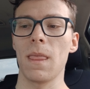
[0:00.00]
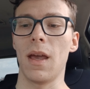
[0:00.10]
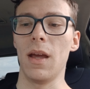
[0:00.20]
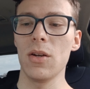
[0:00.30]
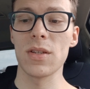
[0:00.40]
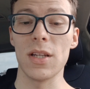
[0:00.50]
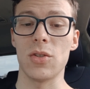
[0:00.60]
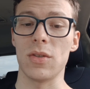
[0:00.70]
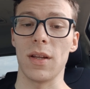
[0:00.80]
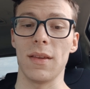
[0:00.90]
here's the
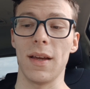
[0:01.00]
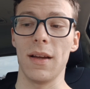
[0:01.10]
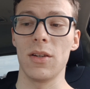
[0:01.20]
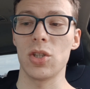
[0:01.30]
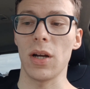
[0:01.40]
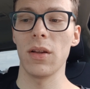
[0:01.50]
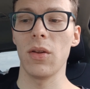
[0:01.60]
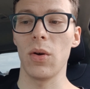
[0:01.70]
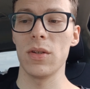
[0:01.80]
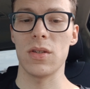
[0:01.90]
interesting thing: Charlie
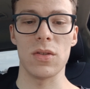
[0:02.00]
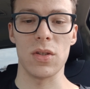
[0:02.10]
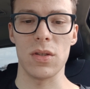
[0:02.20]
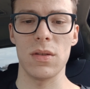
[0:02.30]
Lawrence is